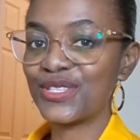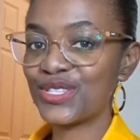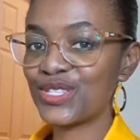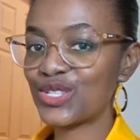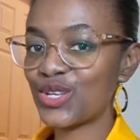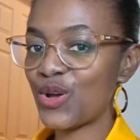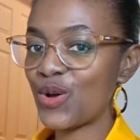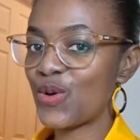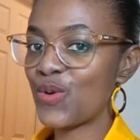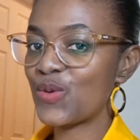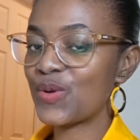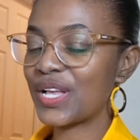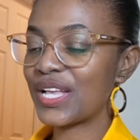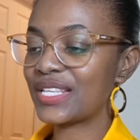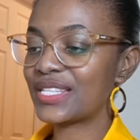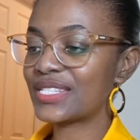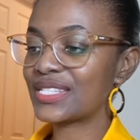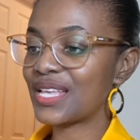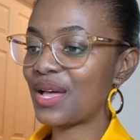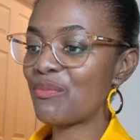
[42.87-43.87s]
So,
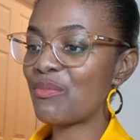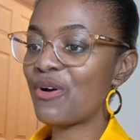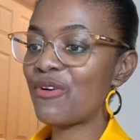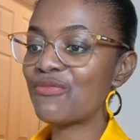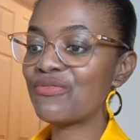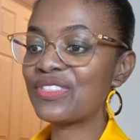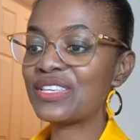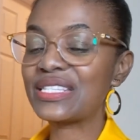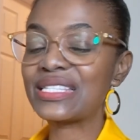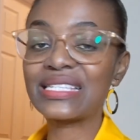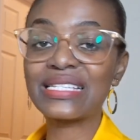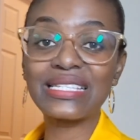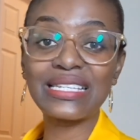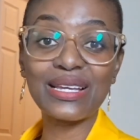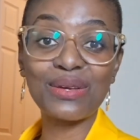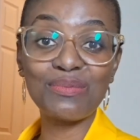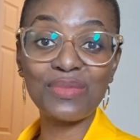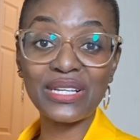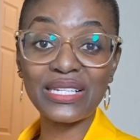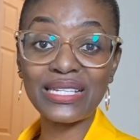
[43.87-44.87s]
some of the
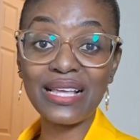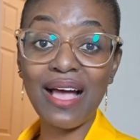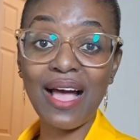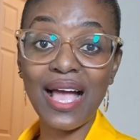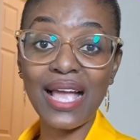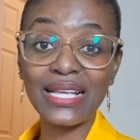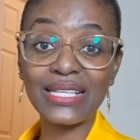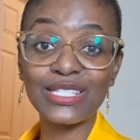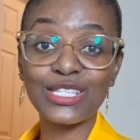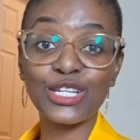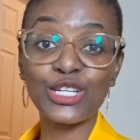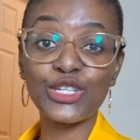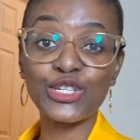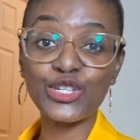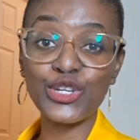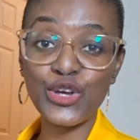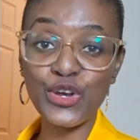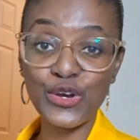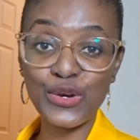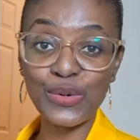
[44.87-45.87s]
stigmatizing
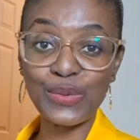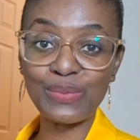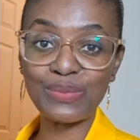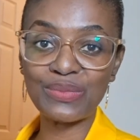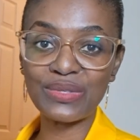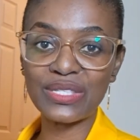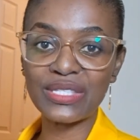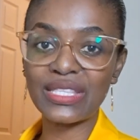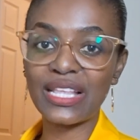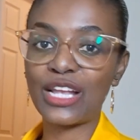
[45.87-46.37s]
terms